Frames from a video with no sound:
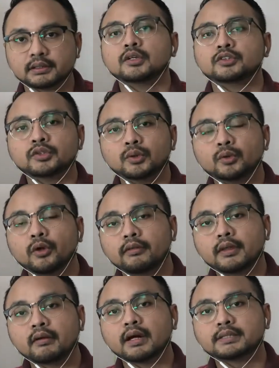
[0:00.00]
So
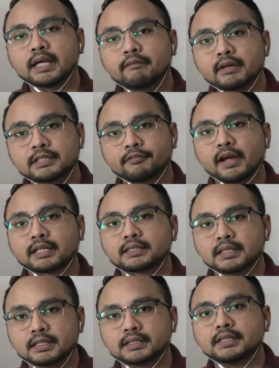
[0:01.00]
there are several
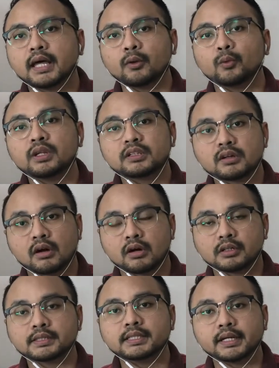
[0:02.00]
factors that will
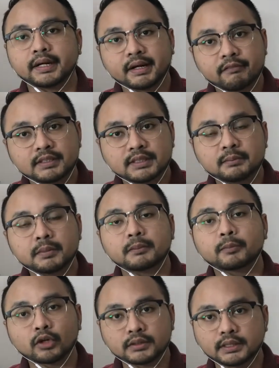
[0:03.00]
cause the irreversible
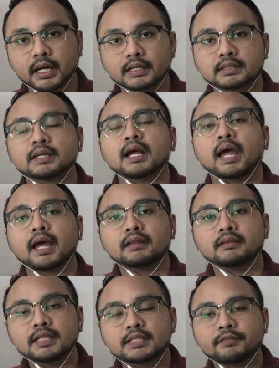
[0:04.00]
process,
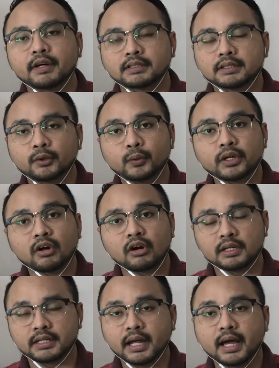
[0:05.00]
and this factor we
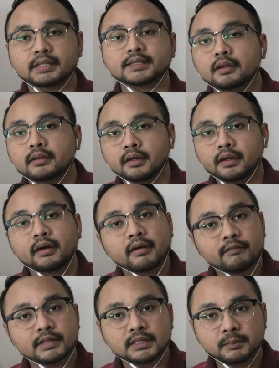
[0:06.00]
call it as the
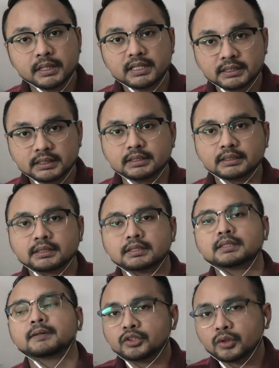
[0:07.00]
irreversibilities.
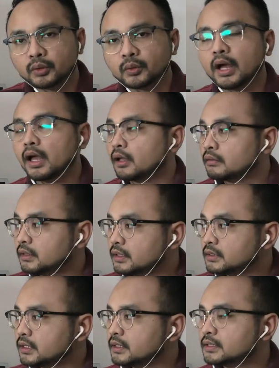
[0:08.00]
So
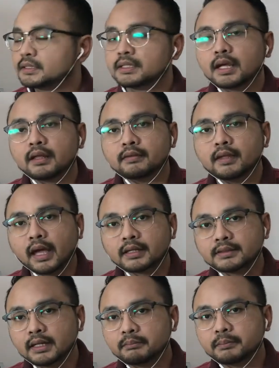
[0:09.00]
this is the
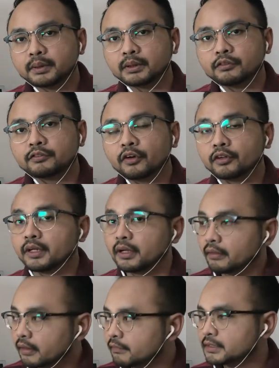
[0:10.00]
example for the
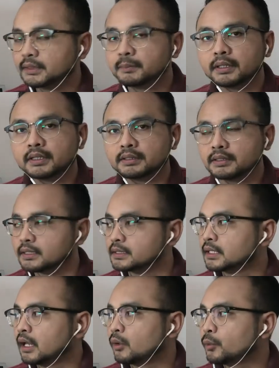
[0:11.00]

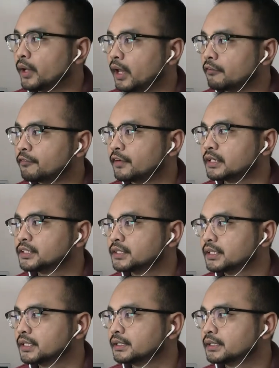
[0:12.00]
irreversibilities. We have
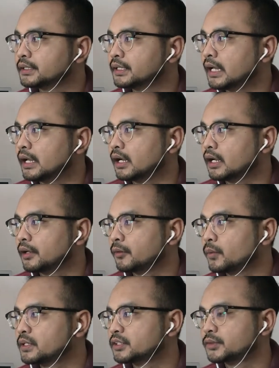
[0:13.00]
friction,
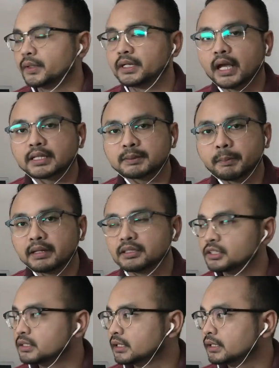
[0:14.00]
unrestrained
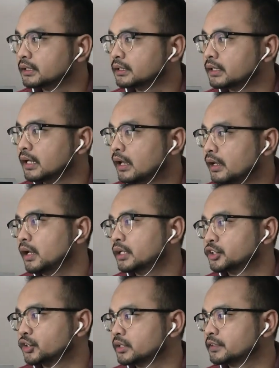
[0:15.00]
expansion,
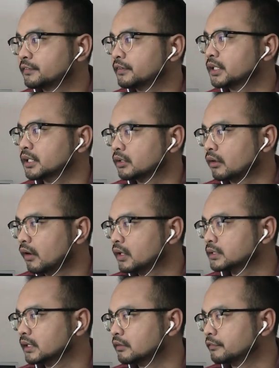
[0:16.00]
heat transfer
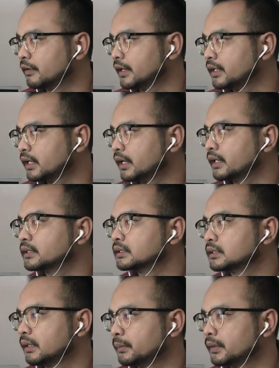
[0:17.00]
across a finite
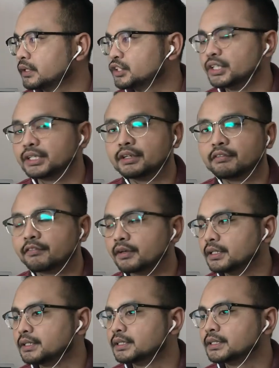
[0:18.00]
temperature
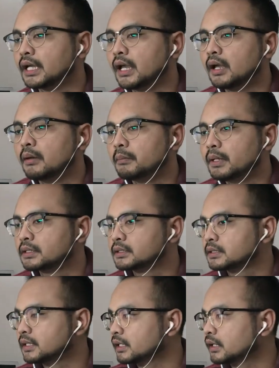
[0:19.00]
difference,
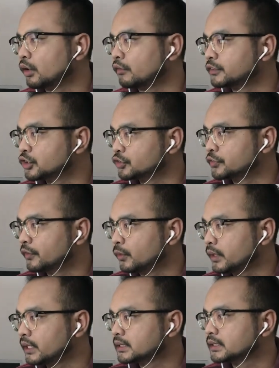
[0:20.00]
mixing of two
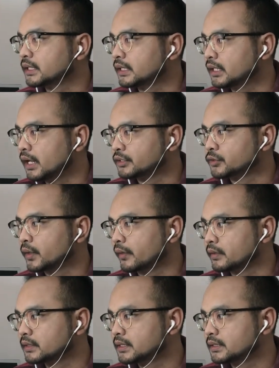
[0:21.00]
fluids, electric
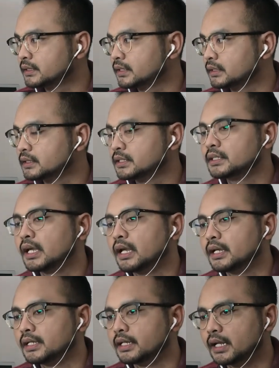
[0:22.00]
resistance,
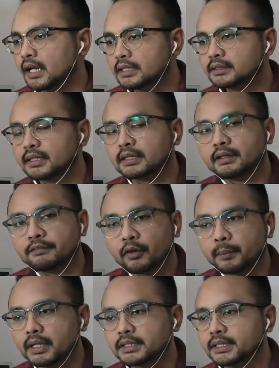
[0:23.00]
inelastic
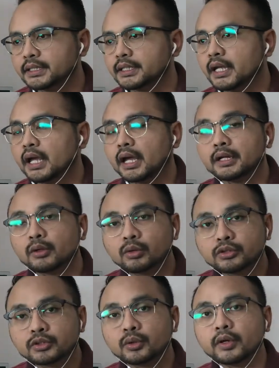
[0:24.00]
deformation, and
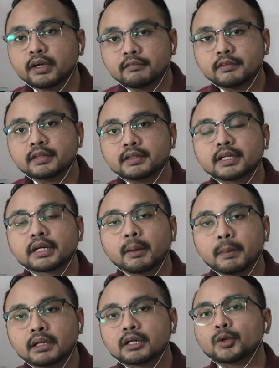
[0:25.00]
also even the
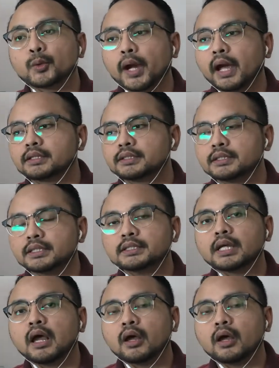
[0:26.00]
chemical reaction.